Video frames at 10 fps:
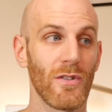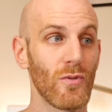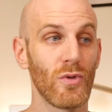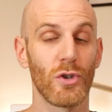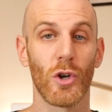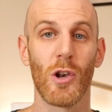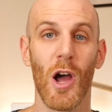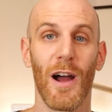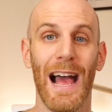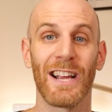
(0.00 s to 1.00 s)
ou je
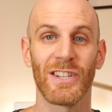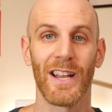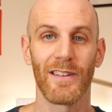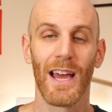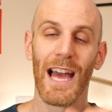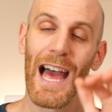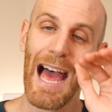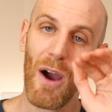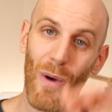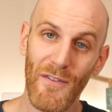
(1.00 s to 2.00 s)
leur achète.
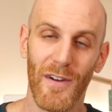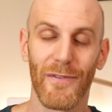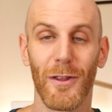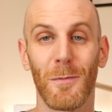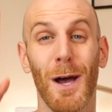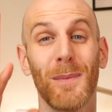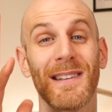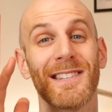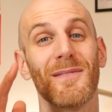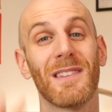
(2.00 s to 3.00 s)
However, for the
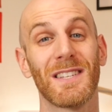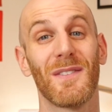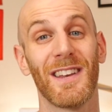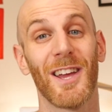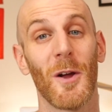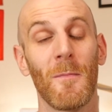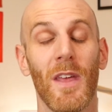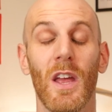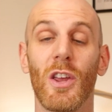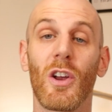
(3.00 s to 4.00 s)
purposes of this video,
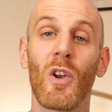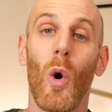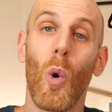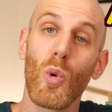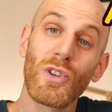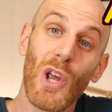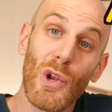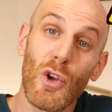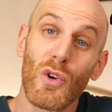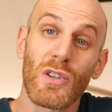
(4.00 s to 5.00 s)
you can also
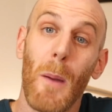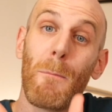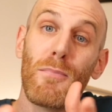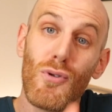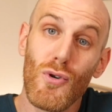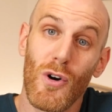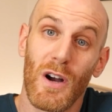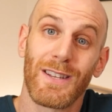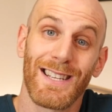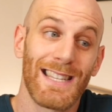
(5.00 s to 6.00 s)
use
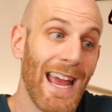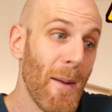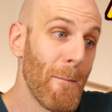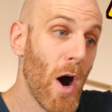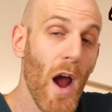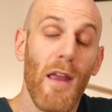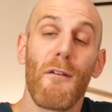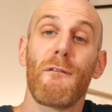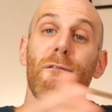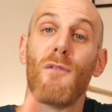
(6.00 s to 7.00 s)
pour to say buy
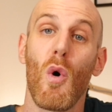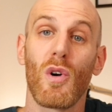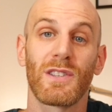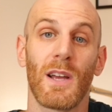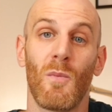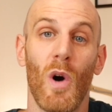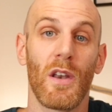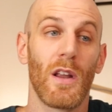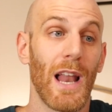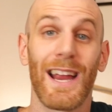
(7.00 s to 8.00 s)
for someone,
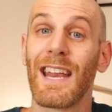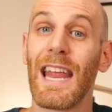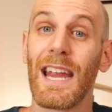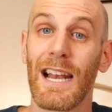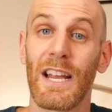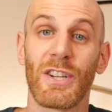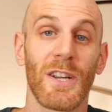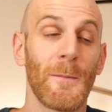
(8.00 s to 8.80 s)
like in English.